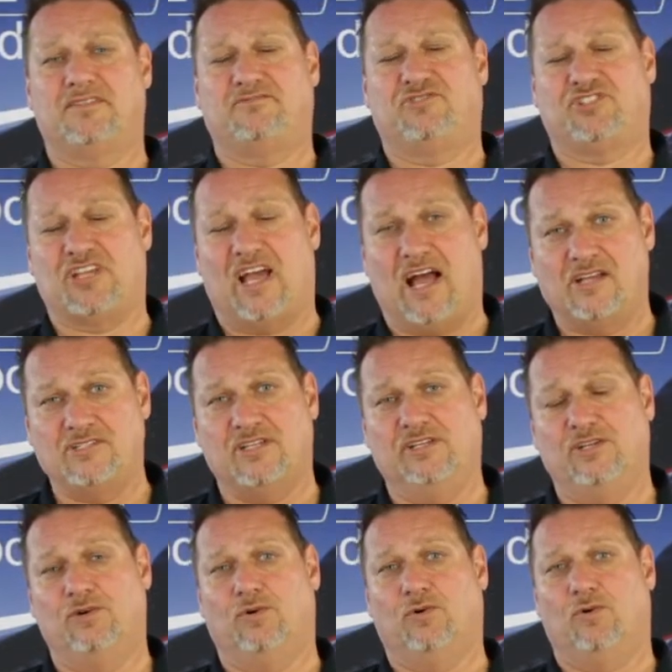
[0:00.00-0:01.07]

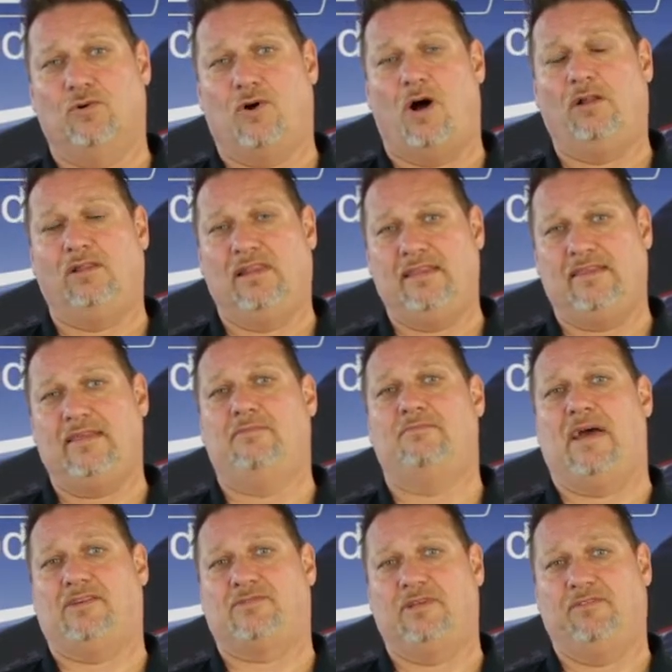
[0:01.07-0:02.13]
charging your lithium
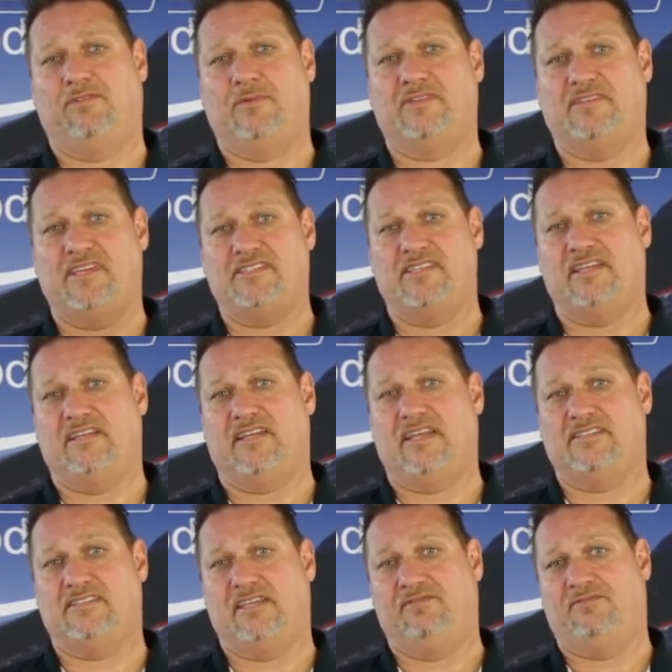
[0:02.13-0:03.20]
battery from a
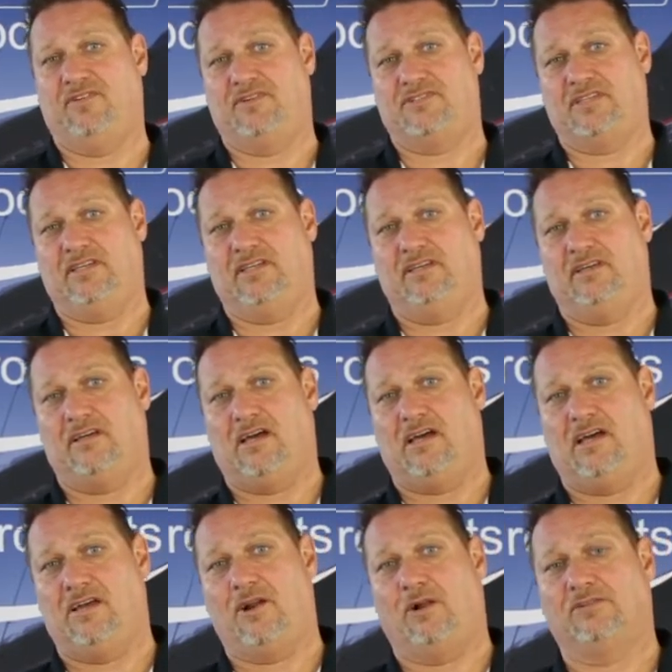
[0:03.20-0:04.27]
DC-DC versus
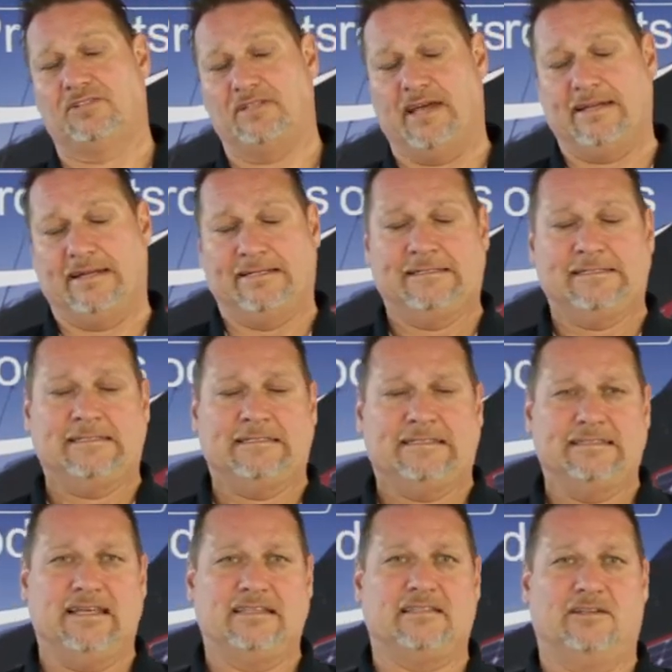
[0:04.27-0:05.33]
an alternator.
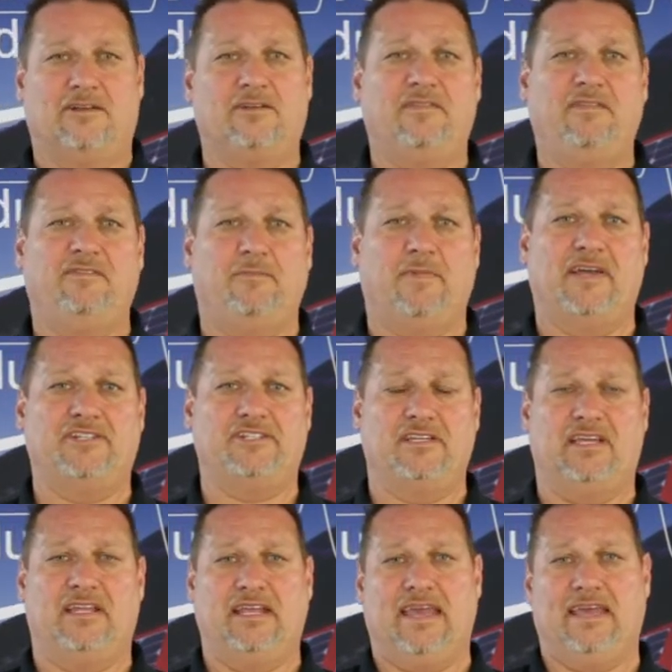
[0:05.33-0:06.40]
There's a lot of information
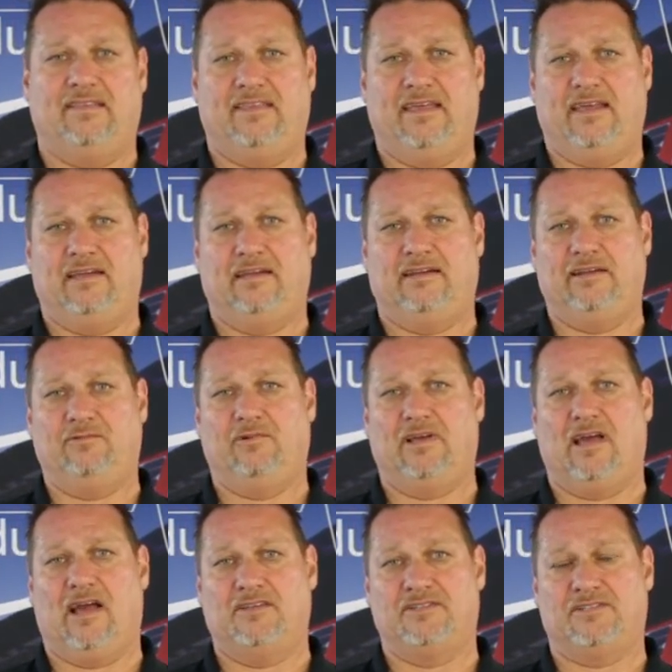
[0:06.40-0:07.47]
getting out there in
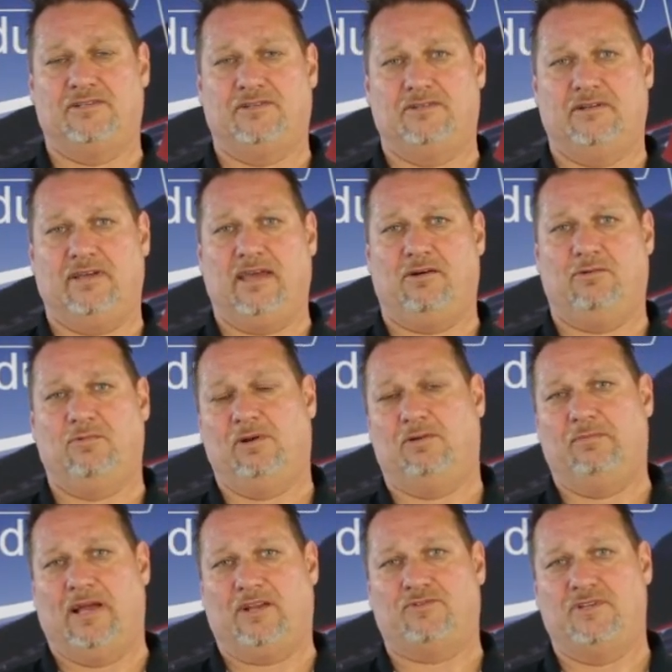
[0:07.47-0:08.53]
regards to how
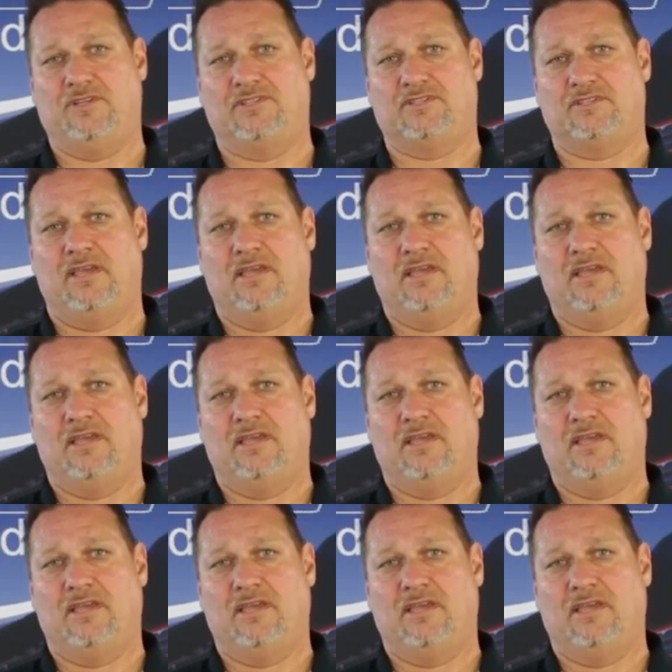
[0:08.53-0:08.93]
well batteries